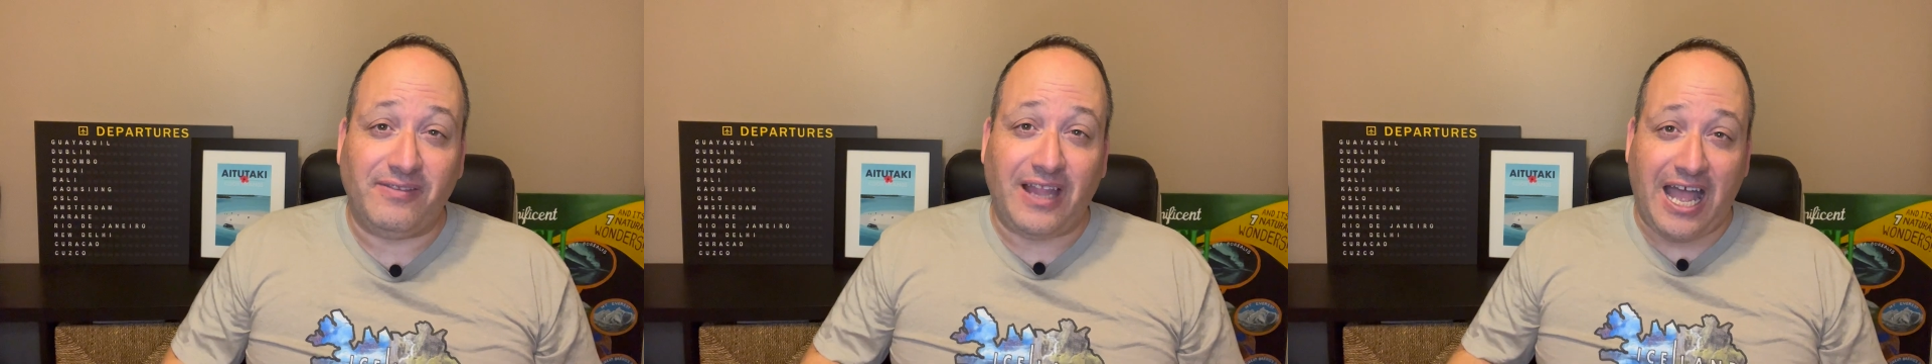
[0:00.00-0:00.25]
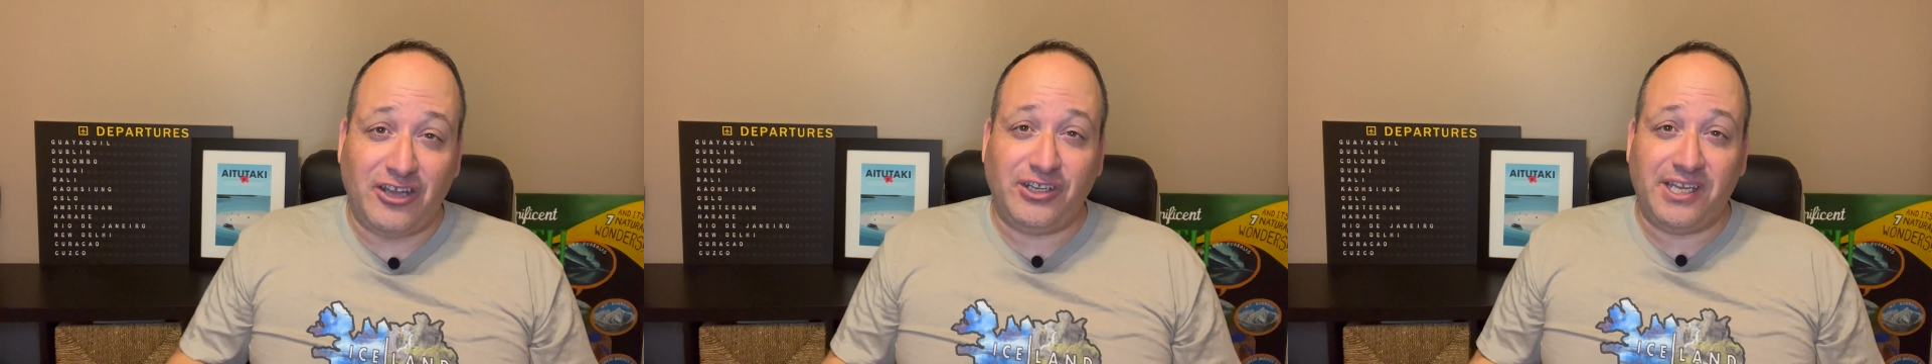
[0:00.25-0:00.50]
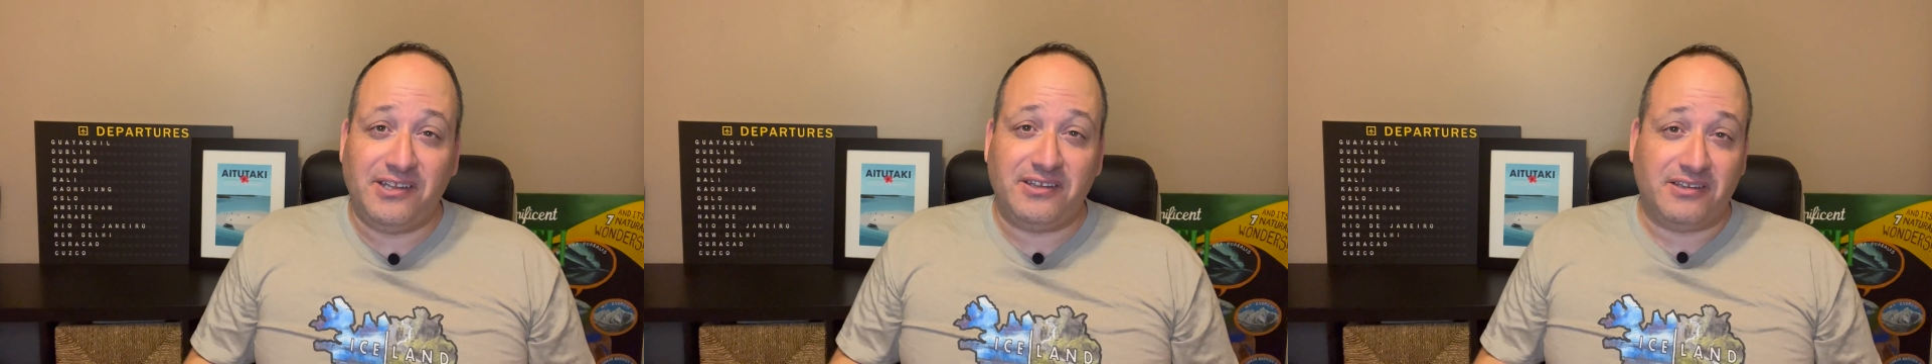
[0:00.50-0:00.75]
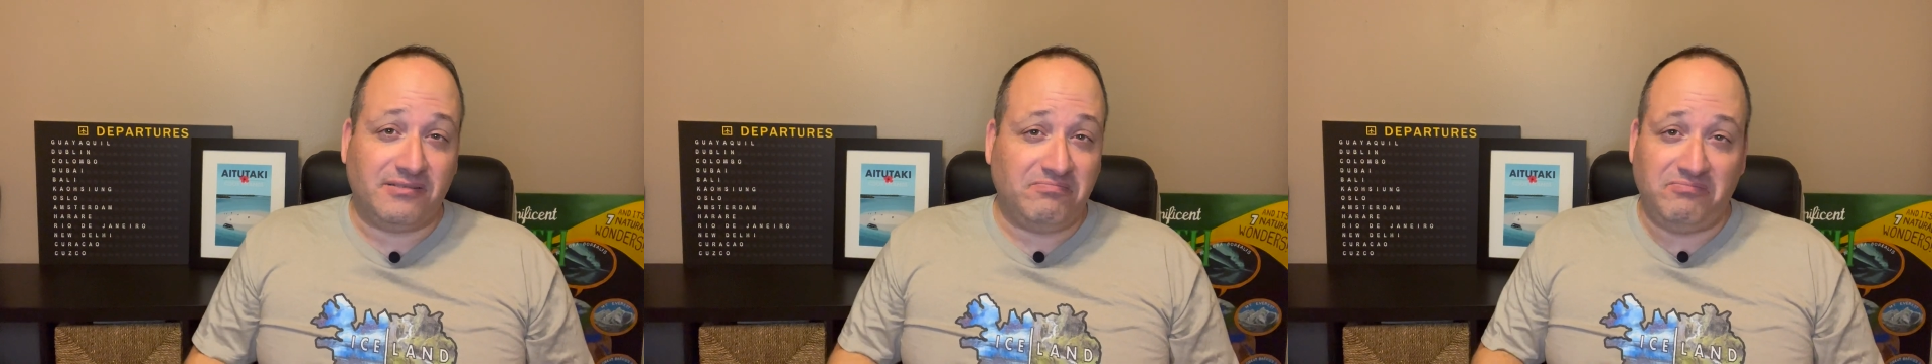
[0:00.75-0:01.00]
lodging
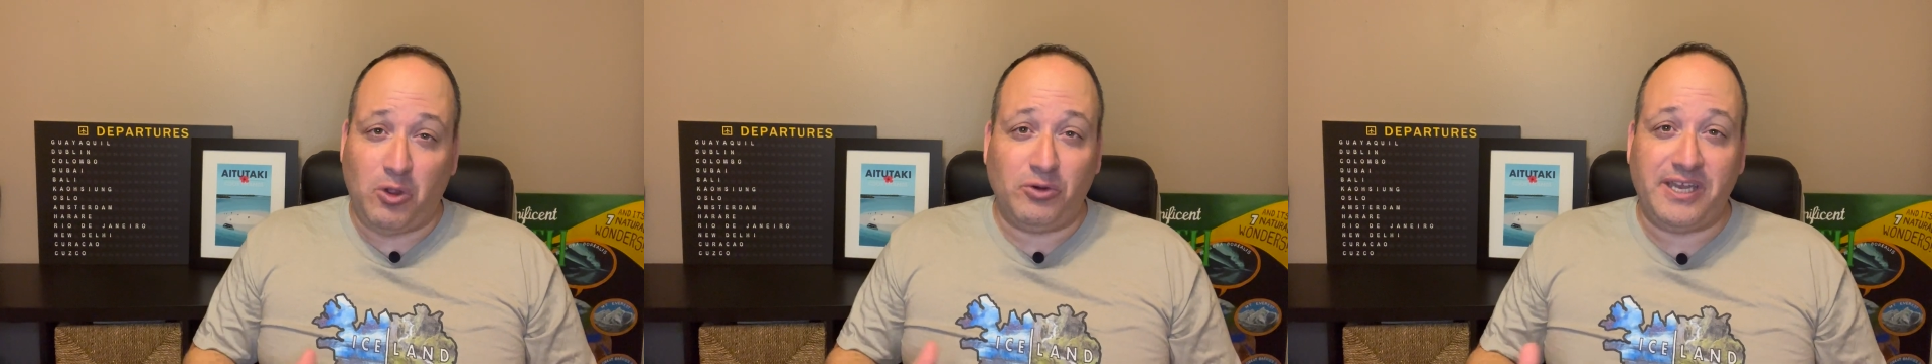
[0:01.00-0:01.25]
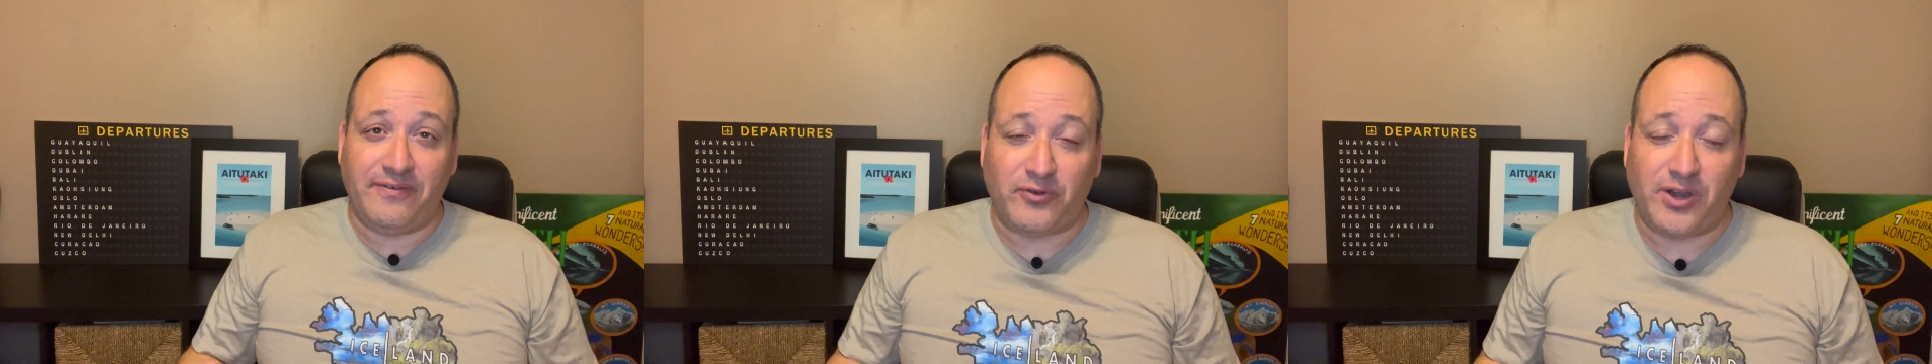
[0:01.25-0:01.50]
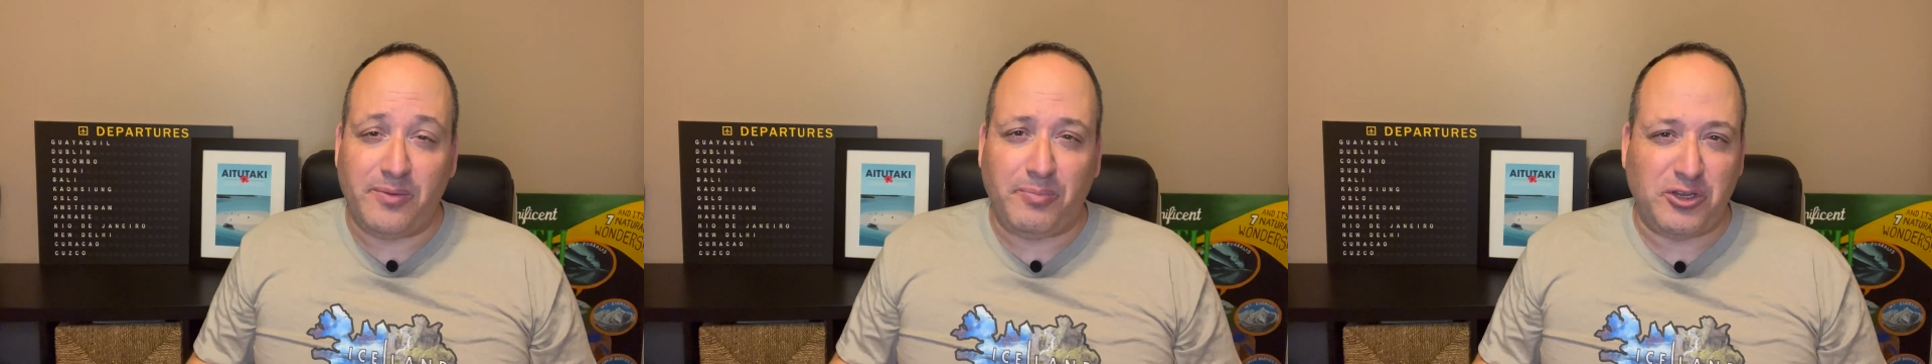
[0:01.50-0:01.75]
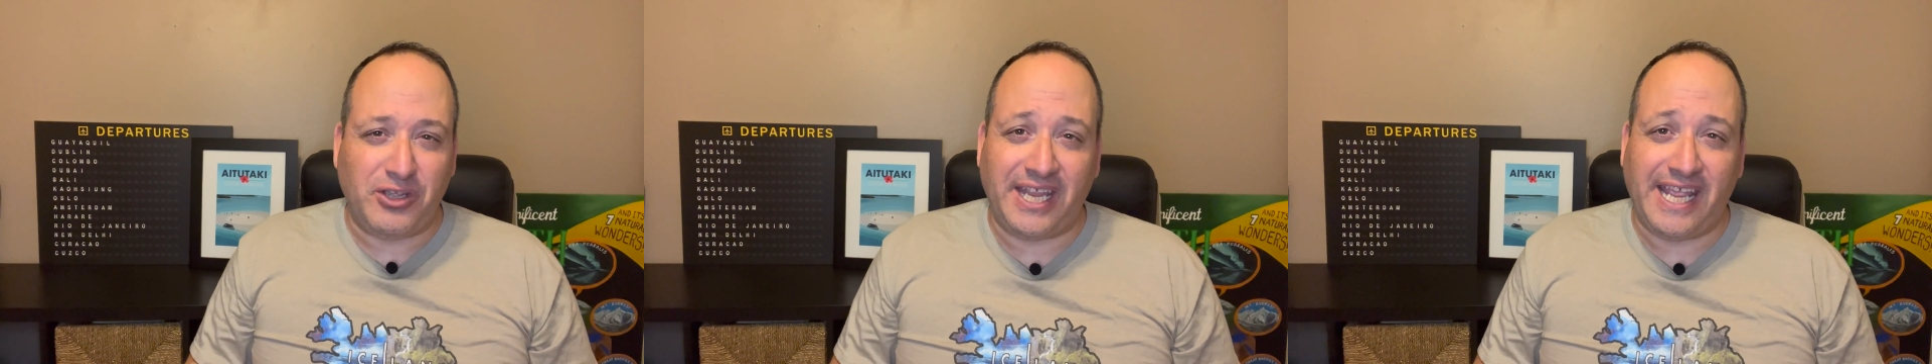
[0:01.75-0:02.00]
is no different, but
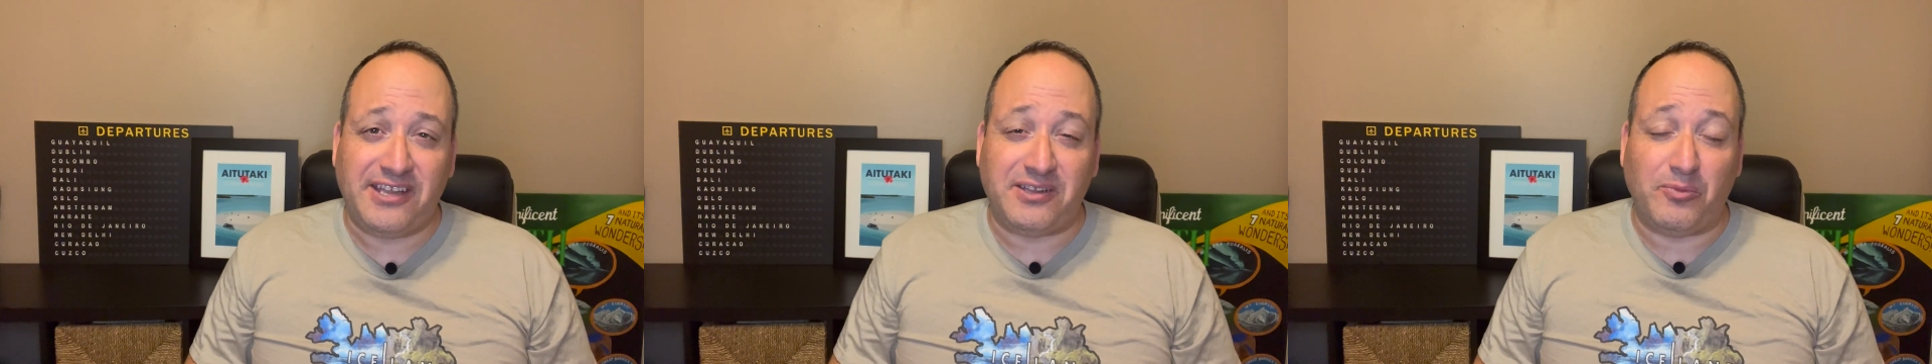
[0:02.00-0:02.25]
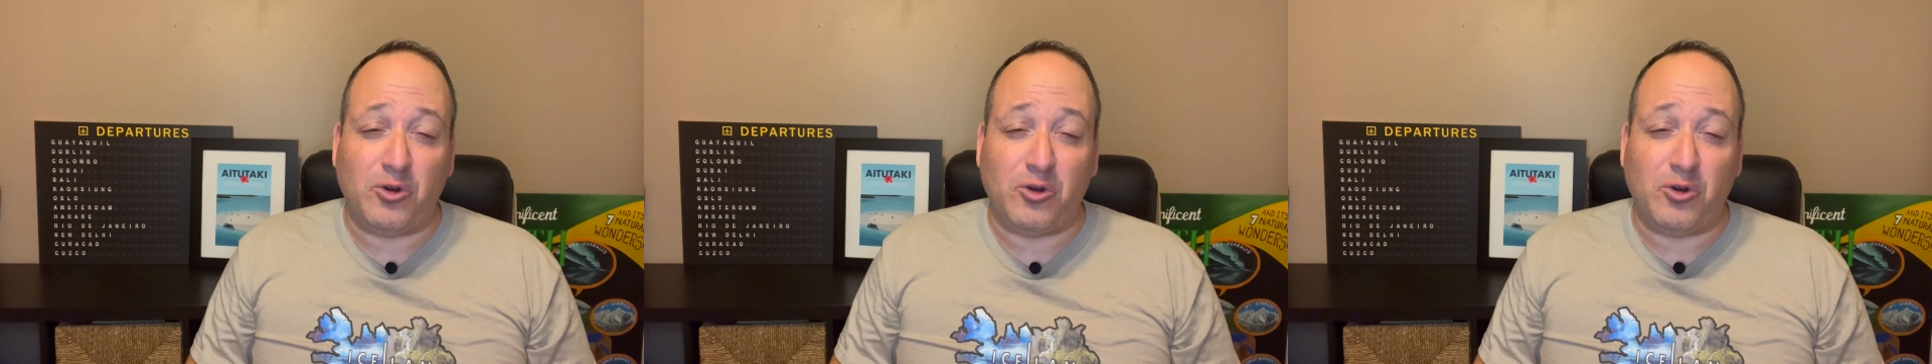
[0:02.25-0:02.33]
you can get some